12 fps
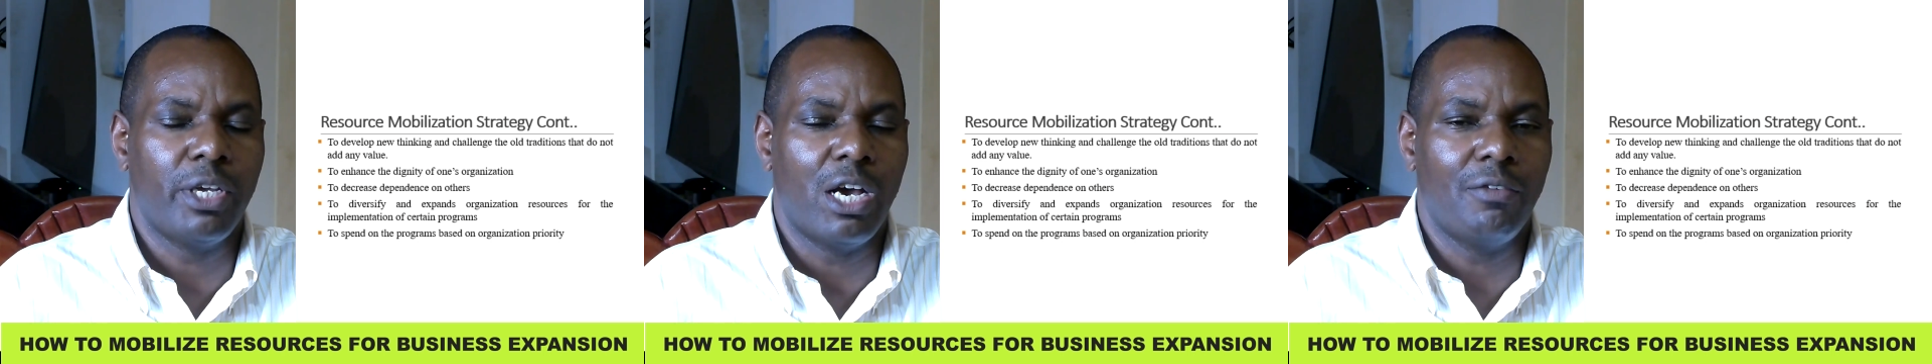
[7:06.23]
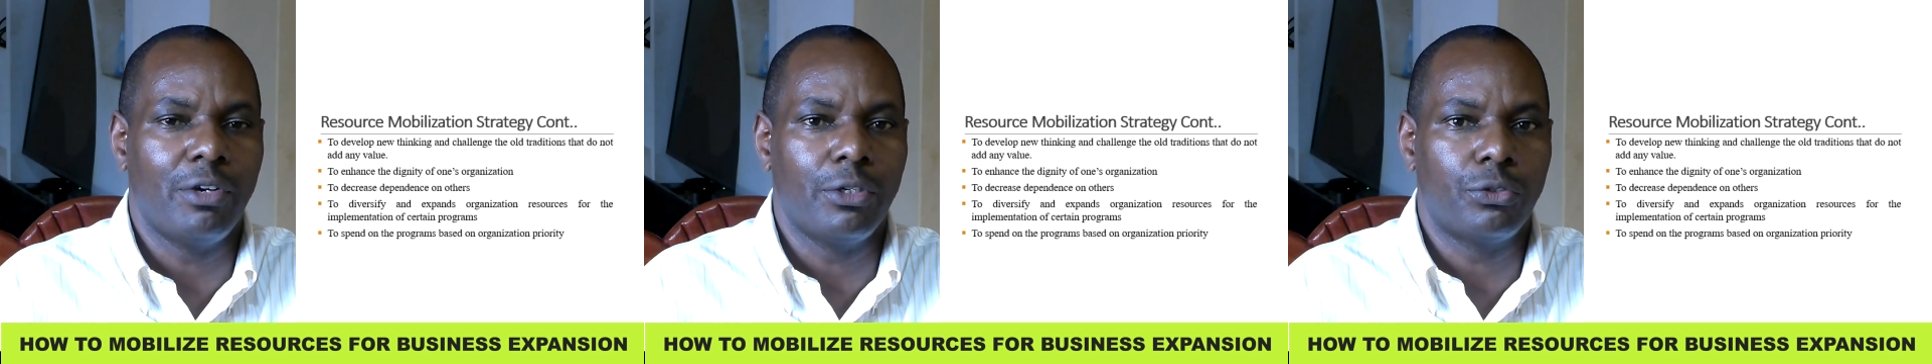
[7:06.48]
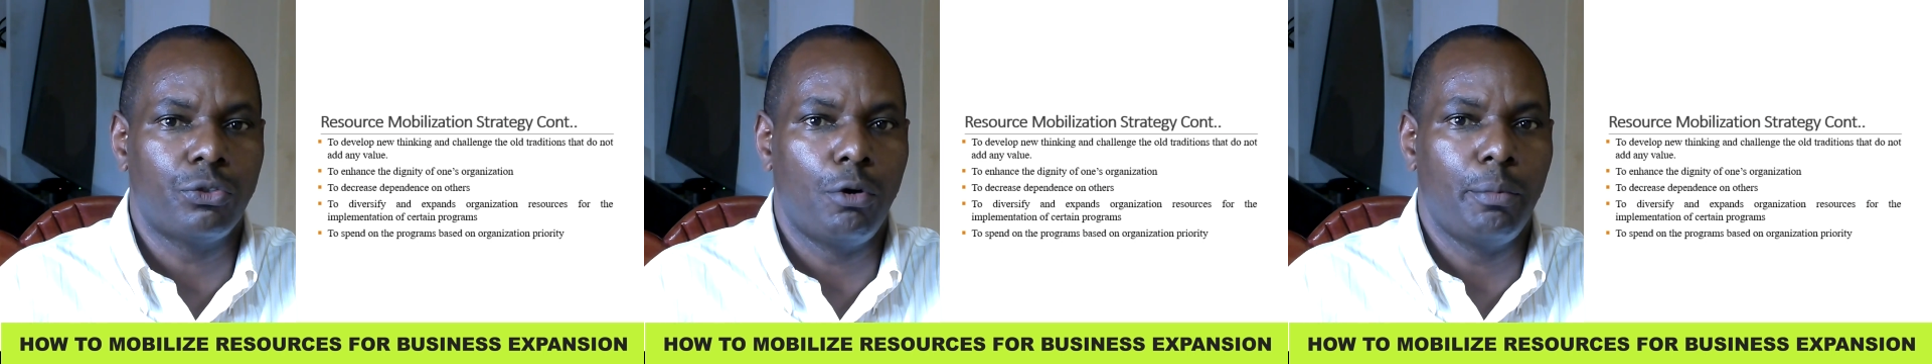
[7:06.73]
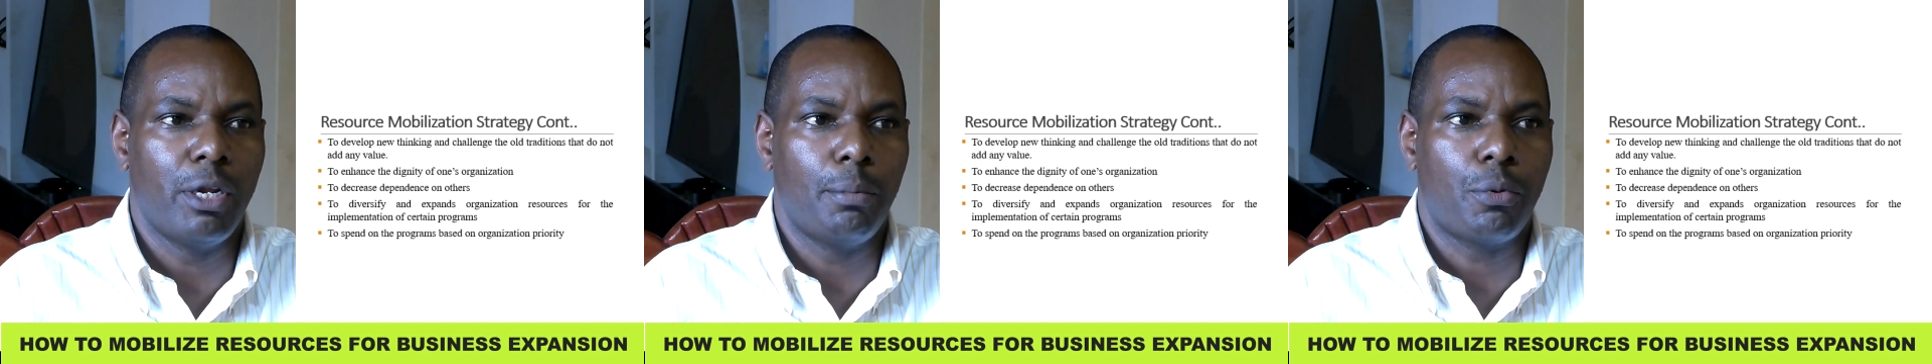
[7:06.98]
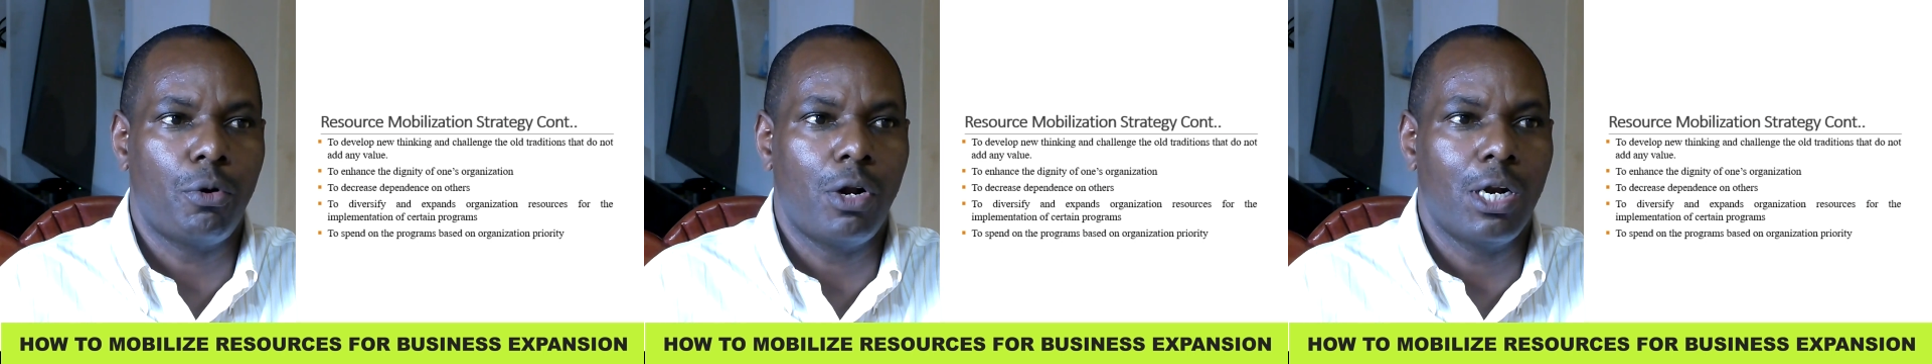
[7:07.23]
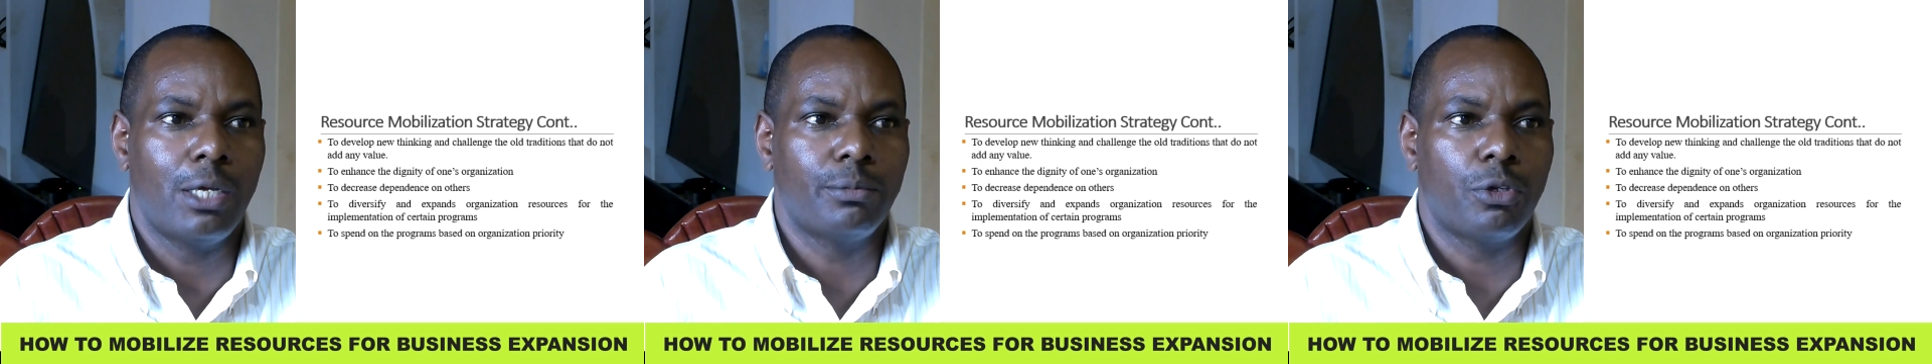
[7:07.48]
be having so many
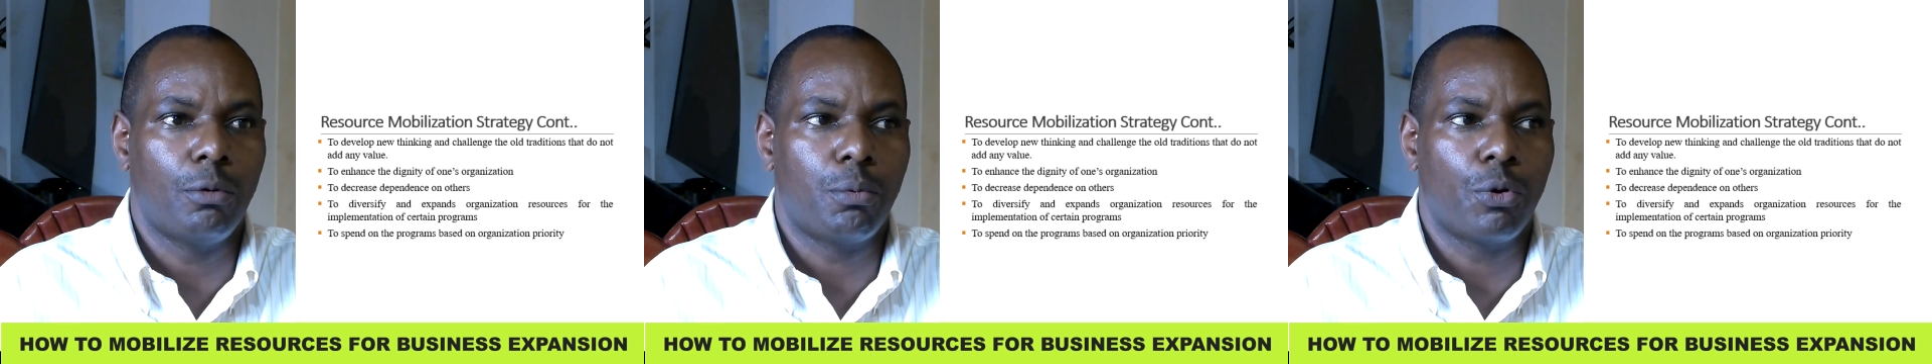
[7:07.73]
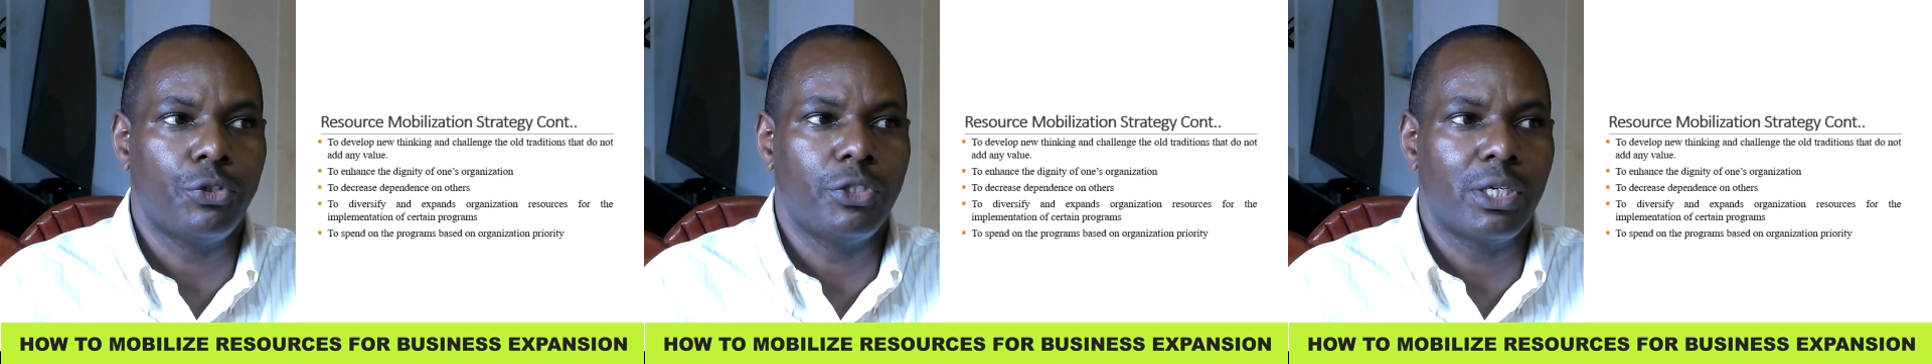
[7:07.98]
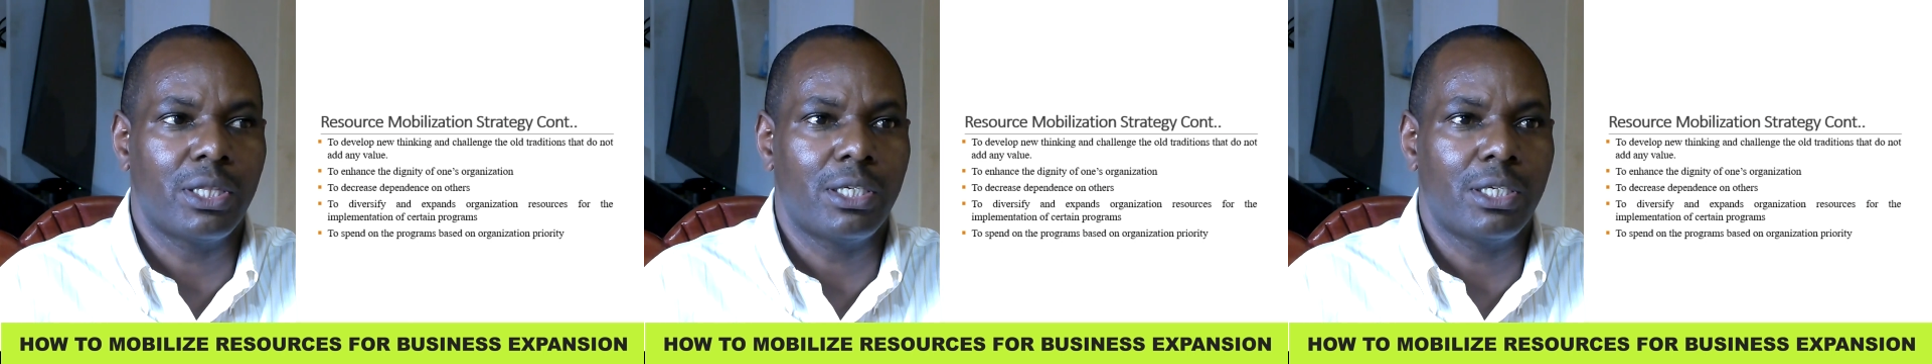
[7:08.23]
programs or projects